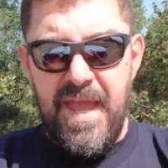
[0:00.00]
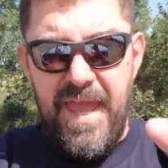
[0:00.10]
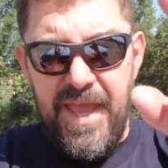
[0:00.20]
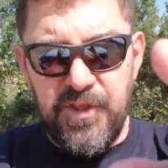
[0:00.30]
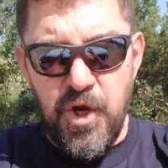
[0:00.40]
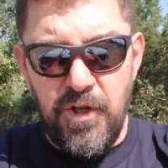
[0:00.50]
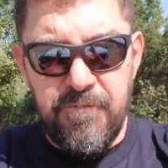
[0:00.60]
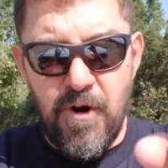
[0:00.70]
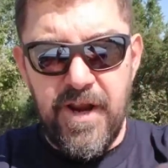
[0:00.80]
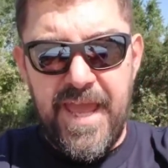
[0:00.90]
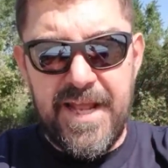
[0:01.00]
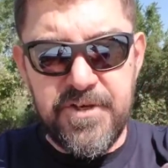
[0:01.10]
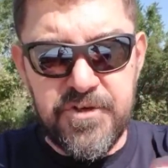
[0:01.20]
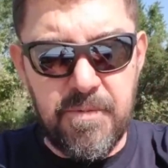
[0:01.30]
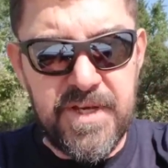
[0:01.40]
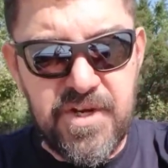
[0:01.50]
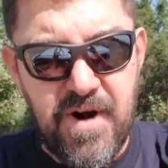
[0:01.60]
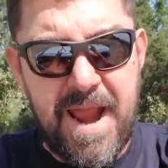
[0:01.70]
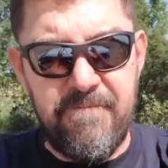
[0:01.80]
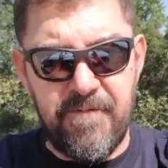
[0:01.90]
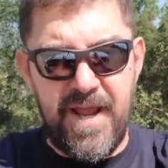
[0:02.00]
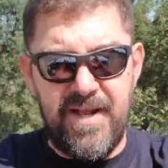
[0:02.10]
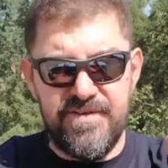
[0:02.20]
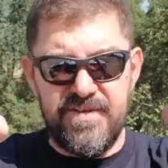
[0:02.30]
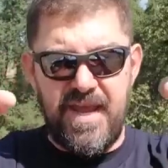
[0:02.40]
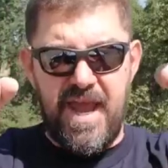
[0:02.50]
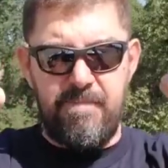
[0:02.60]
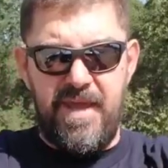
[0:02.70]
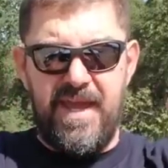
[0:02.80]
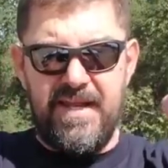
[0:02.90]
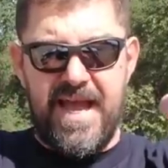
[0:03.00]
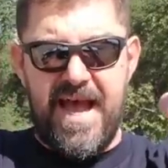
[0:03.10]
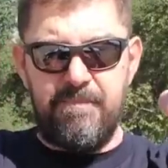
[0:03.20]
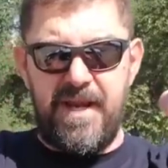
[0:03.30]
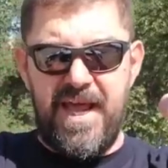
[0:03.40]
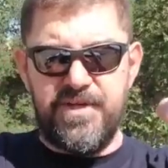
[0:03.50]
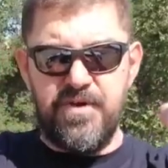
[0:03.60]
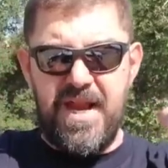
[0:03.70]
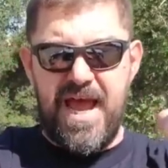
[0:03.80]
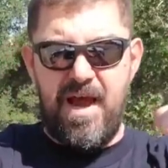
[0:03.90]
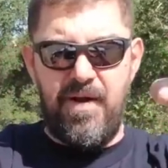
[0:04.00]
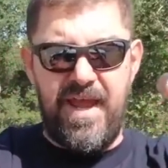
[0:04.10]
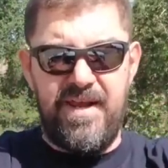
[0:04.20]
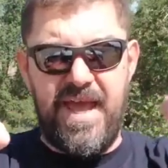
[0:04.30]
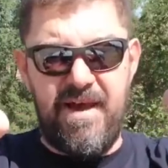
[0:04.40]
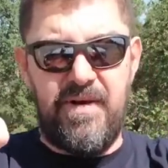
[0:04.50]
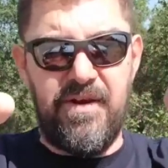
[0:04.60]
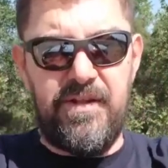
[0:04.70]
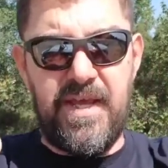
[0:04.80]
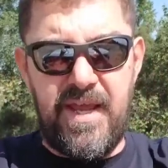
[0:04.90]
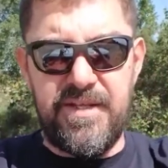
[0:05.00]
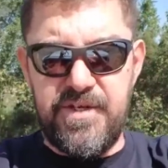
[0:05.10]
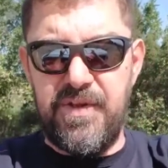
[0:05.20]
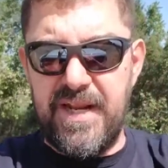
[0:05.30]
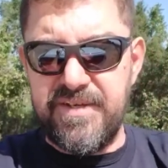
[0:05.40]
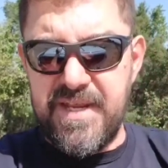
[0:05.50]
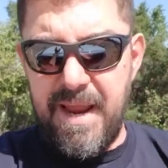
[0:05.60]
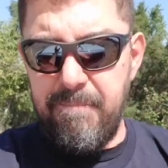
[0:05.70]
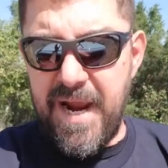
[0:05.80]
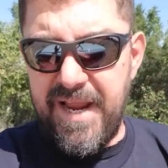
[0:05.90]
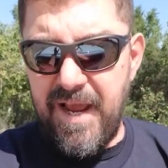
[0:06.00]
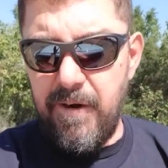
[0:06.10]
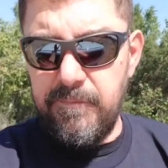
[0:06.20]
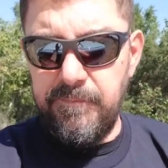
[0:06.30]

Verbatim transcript: And don't forget to subscribe, friends. Amen. God bless you now and have a good day until next time. Bye now.